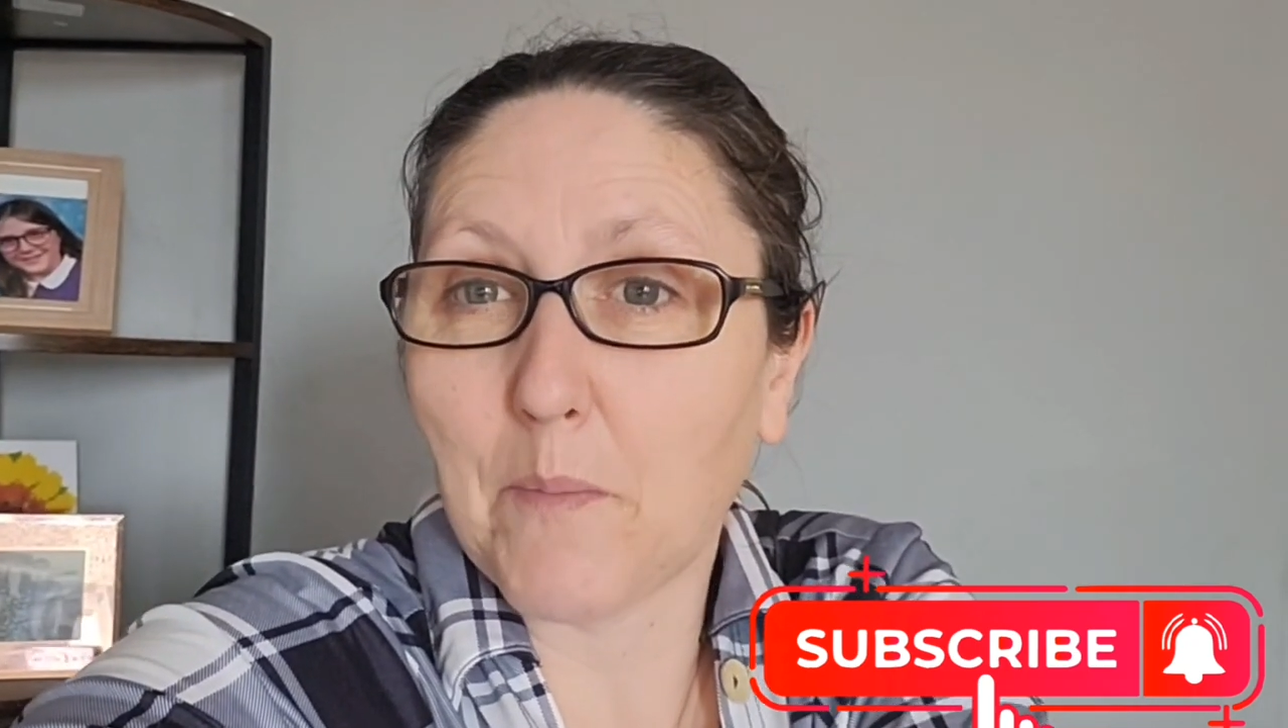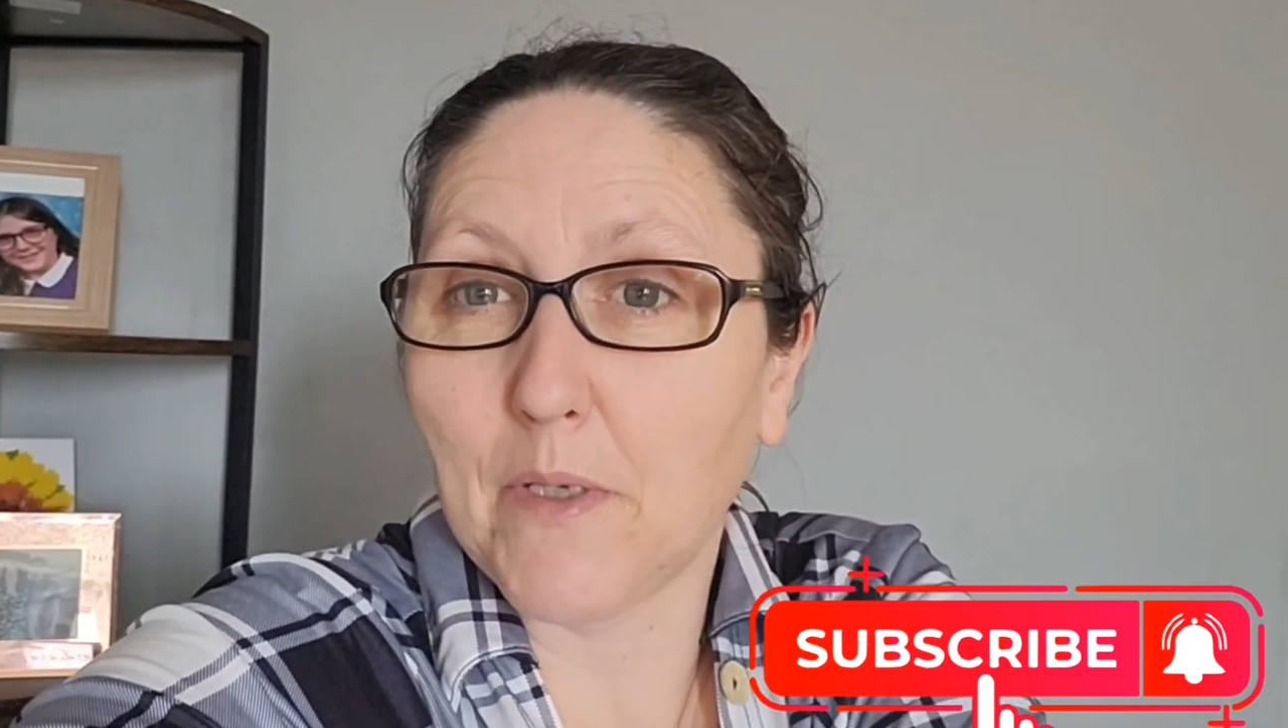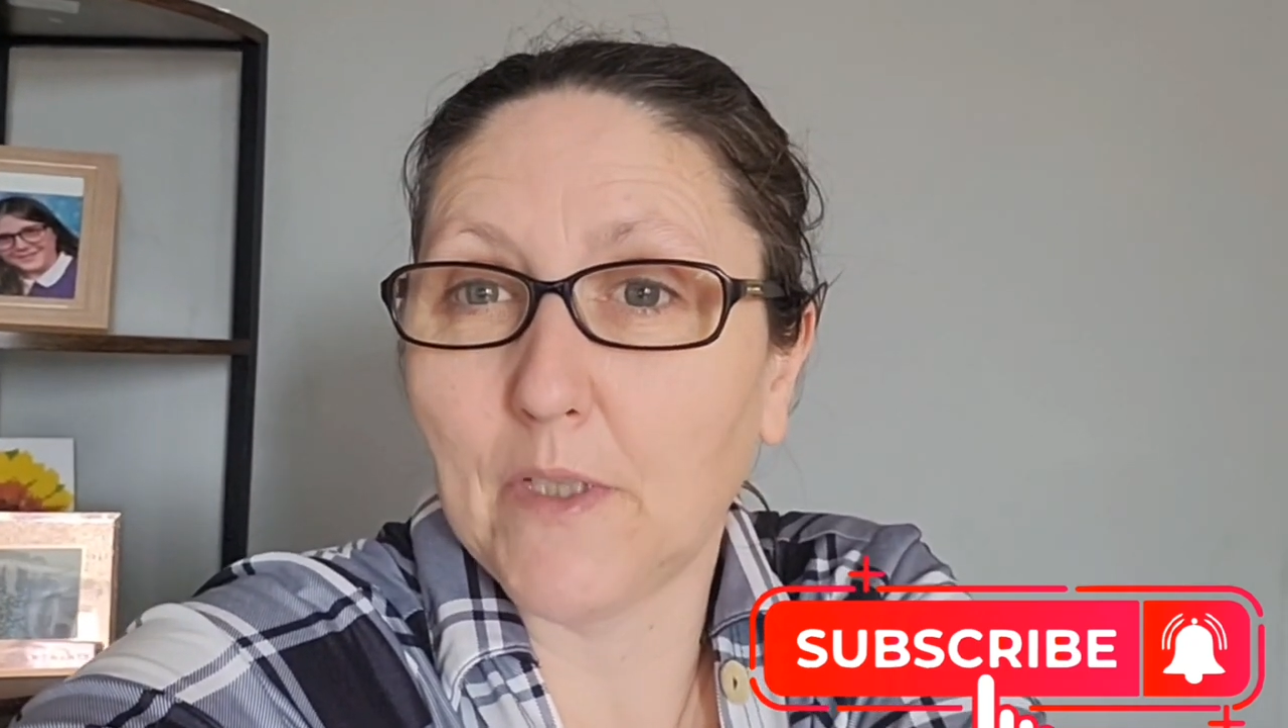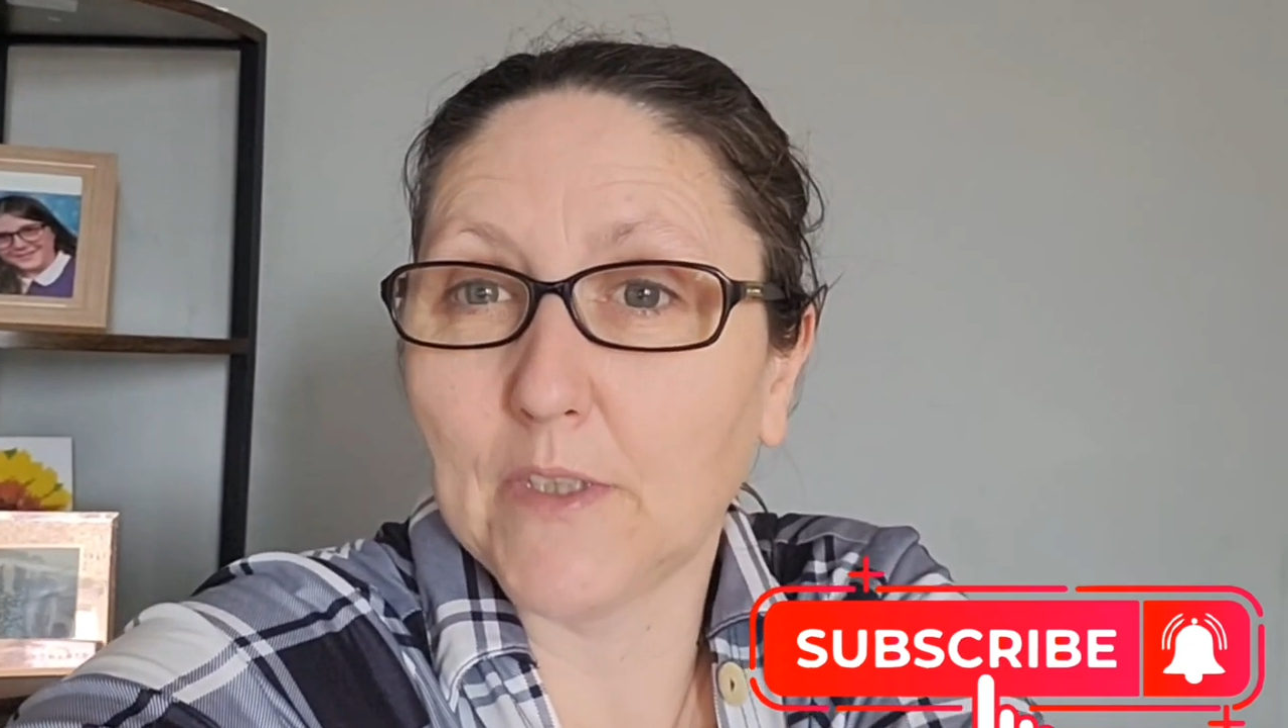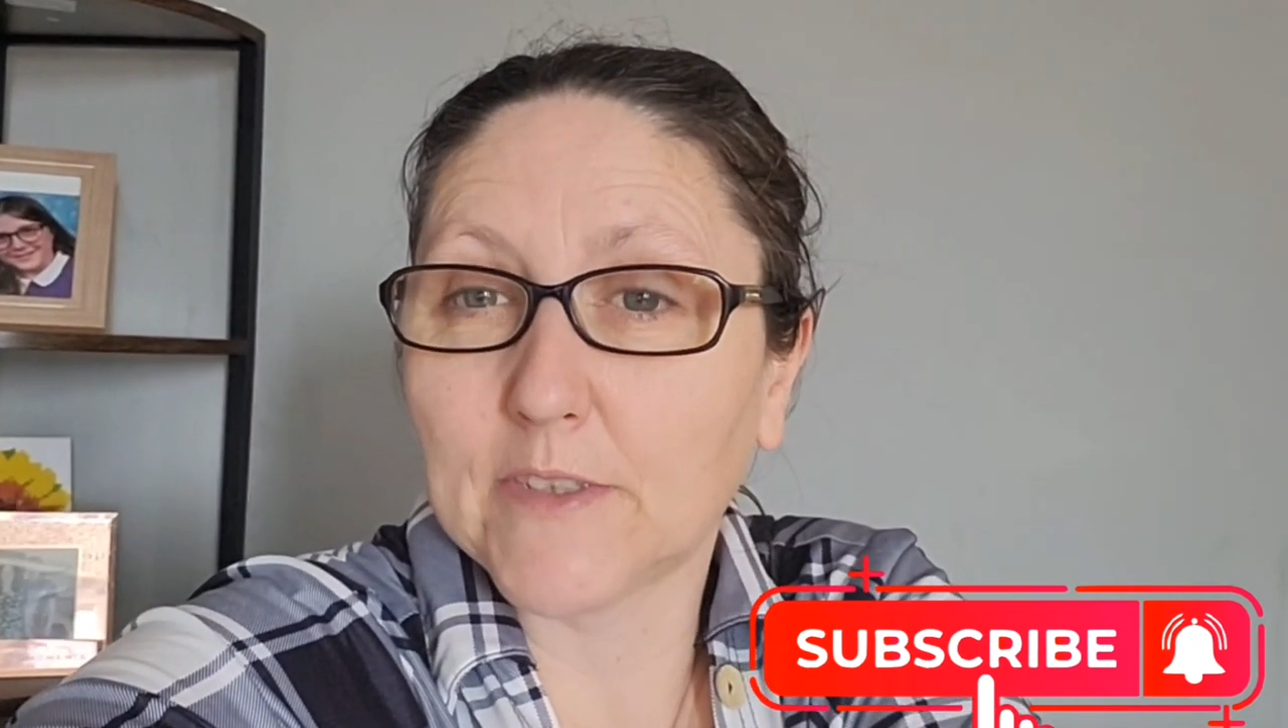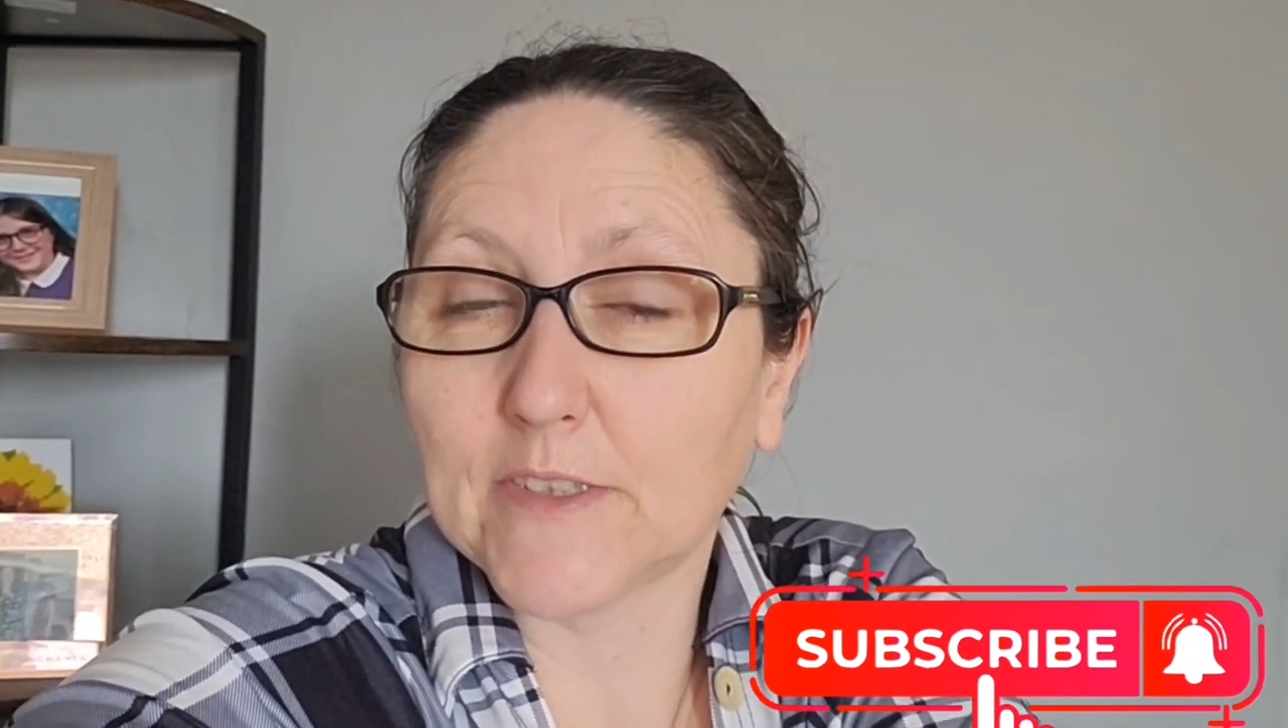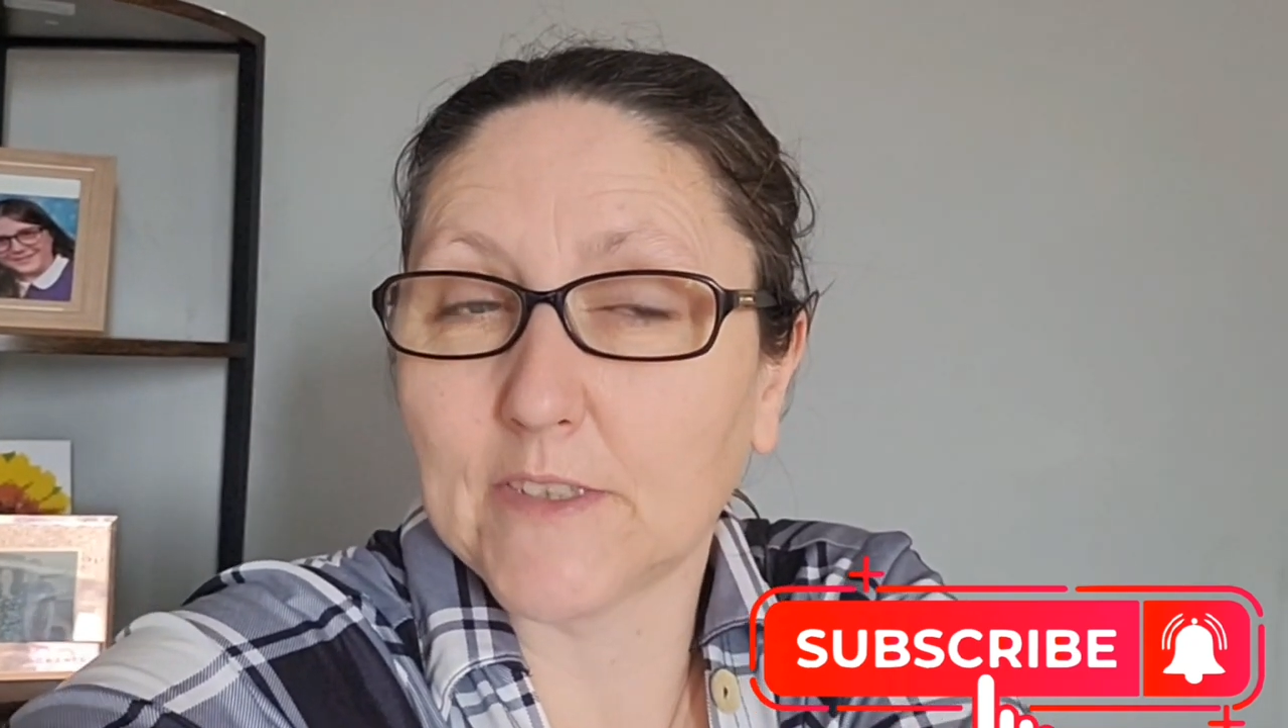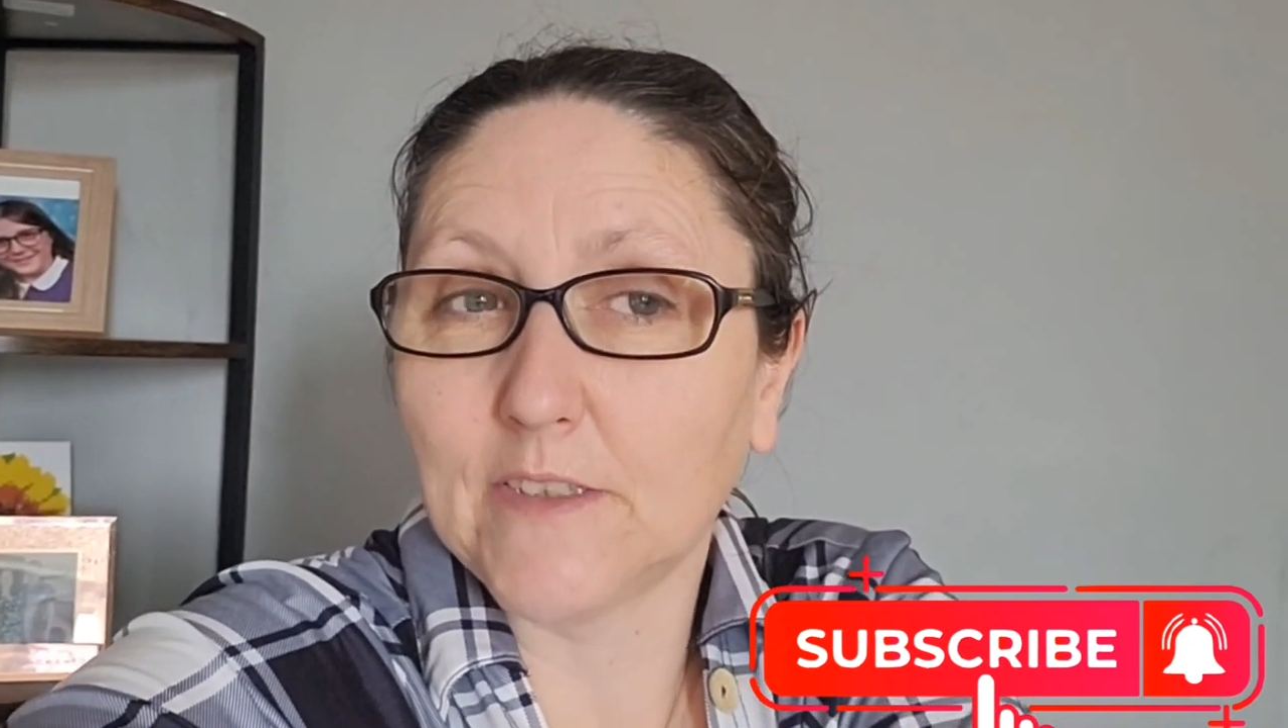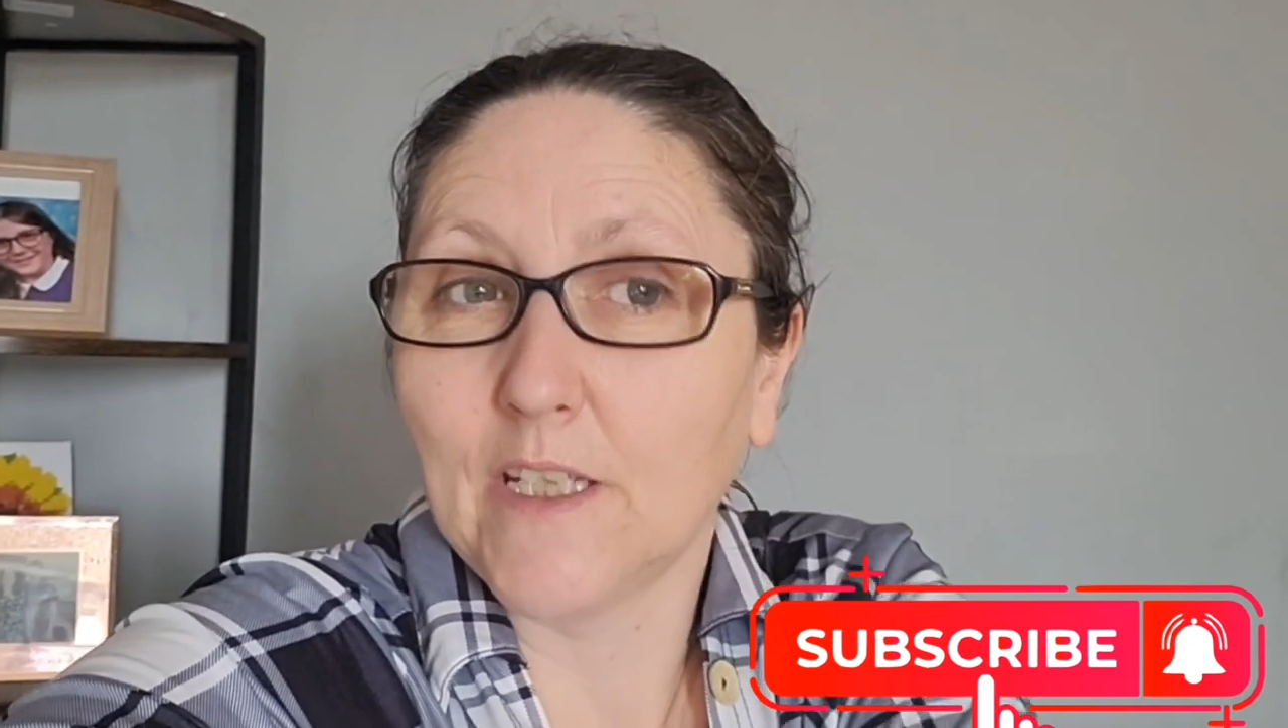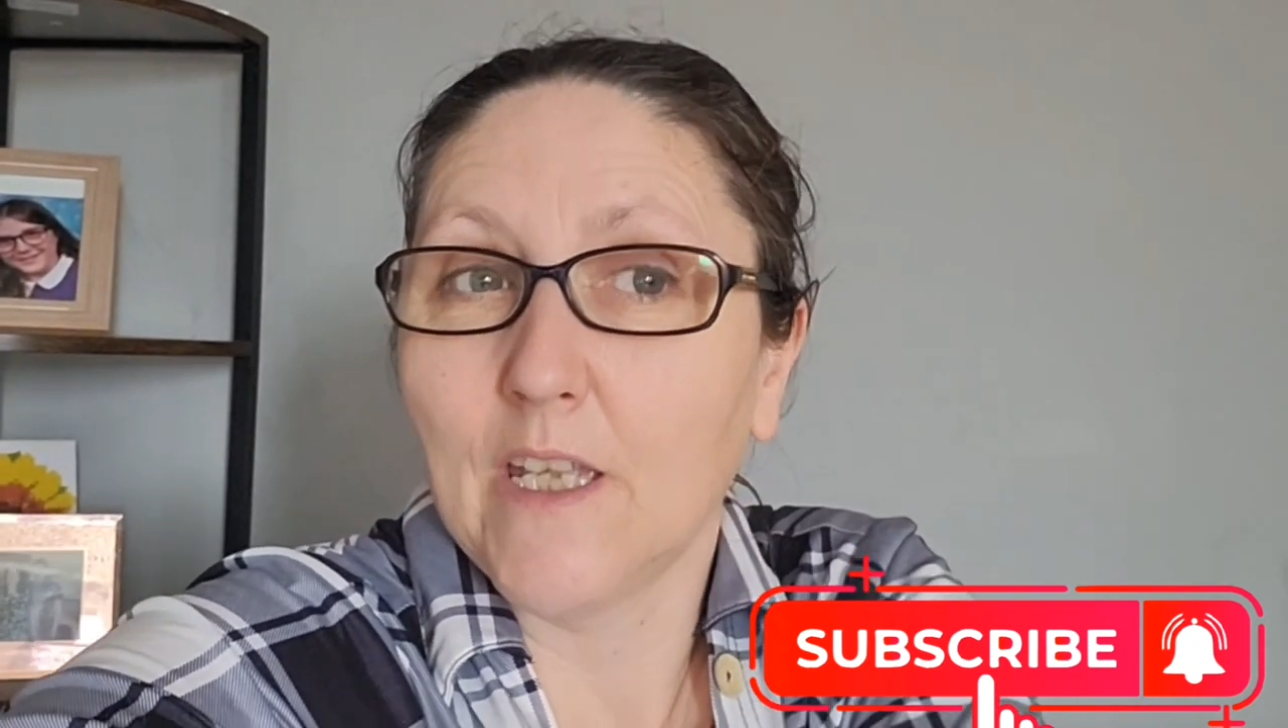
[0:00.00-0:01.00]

of person.